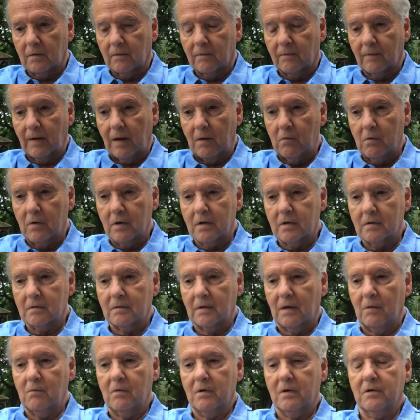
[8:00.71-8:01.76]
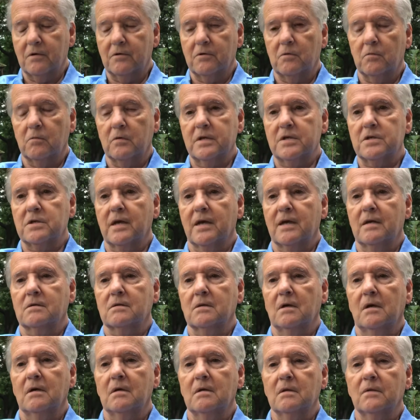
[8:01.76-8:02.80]
I wanted to reach out to
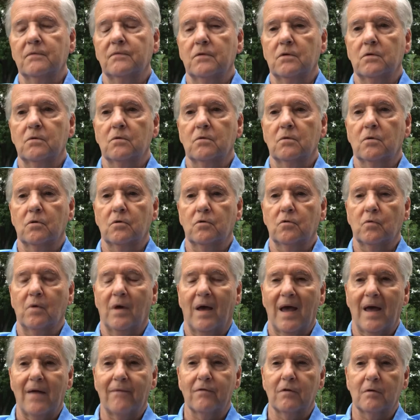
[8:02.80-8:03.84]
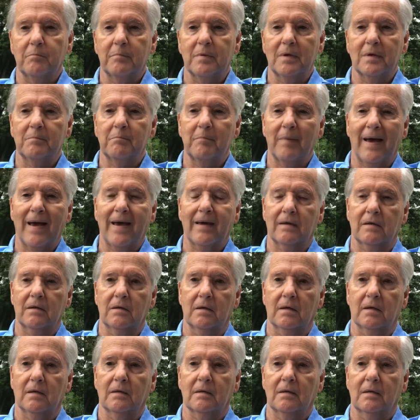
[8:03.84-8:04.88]
all of you who haven't been back
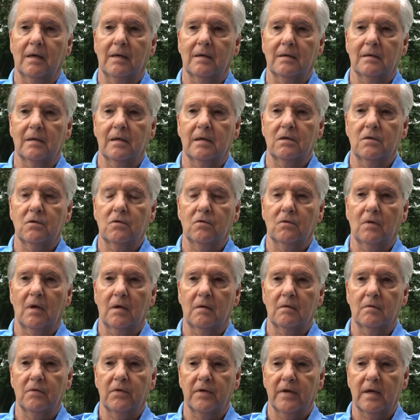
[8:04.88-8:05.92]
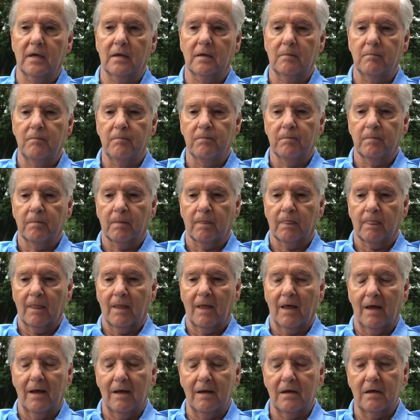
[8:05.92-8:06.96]
yet and let you know that
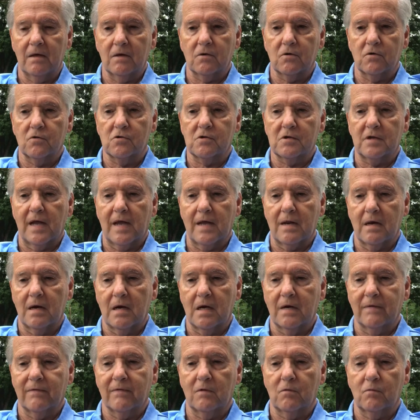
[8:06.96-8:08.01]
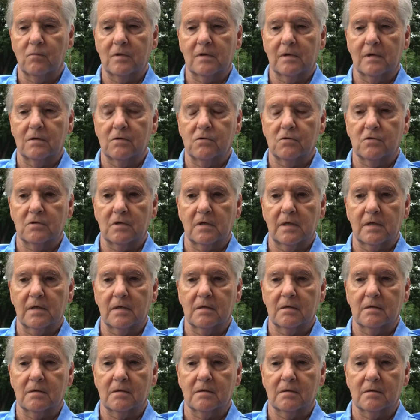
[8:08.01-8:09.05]
I understand, and everyone
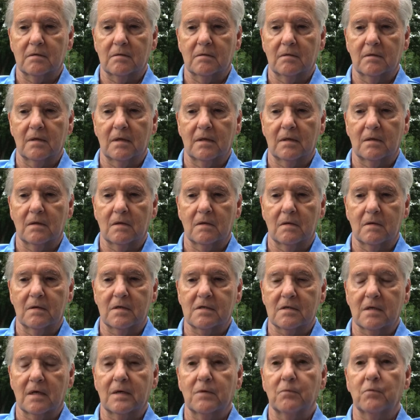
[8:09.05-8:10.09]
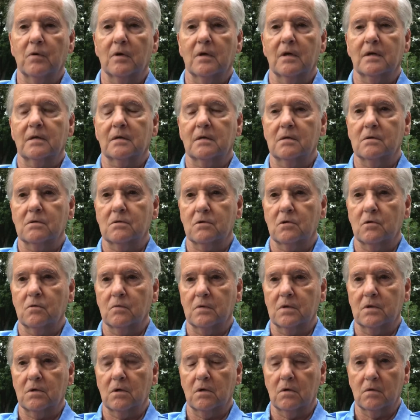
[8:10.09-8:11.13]
understands, that there is a reluctance to
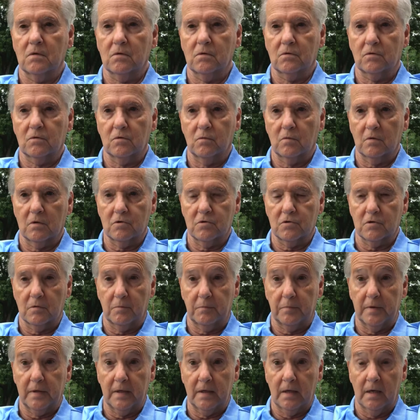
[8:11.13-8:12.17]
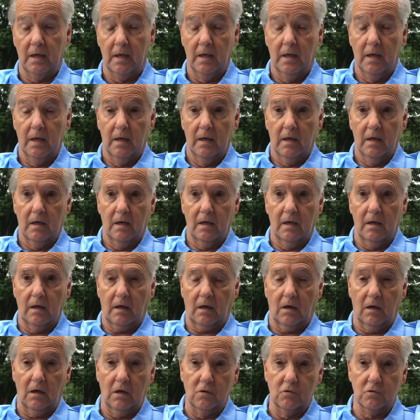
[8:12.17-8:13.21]
return to worship in a
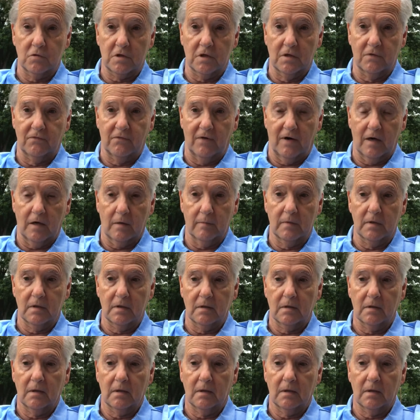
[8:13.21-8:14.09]
closed environment